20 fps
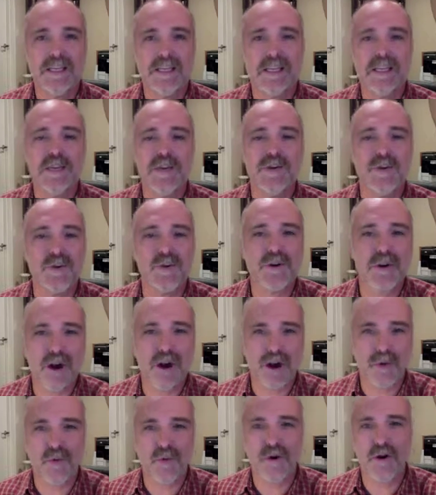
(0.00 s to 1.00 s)
in your
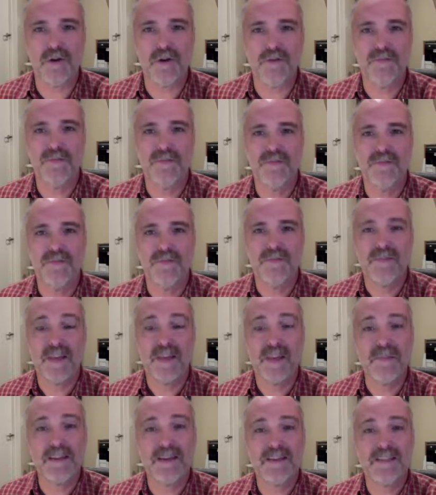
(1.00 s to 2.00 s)
dark world?
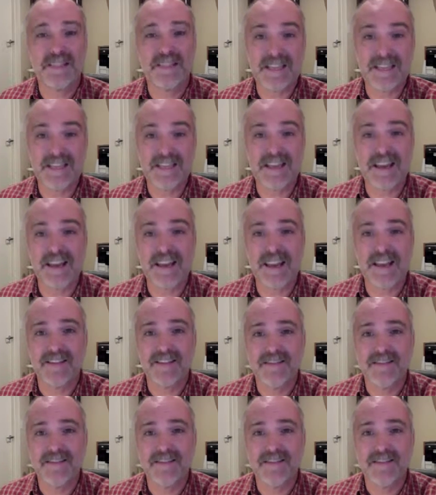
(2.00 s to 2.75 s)
Amen. See you Sunday.